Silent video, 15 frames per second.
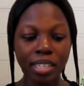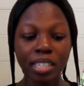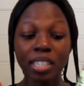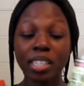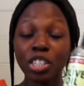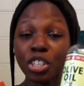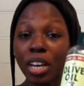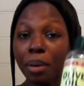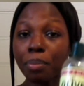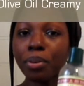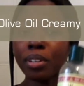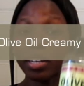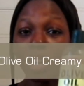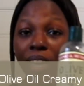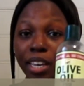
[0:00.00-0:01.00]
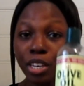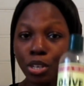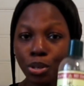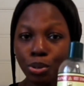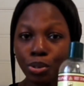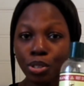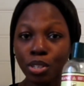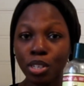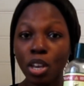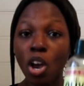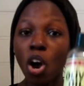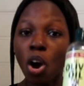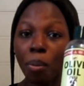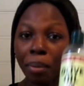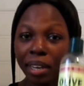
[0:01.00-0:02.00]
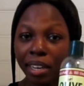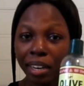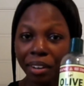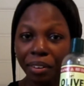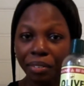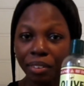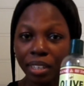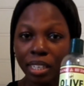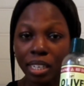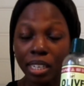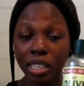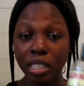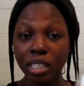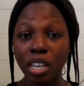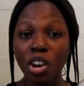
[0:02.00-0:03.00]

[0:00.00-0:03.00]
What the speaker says: This is the shampoo that I use on my clarifying days.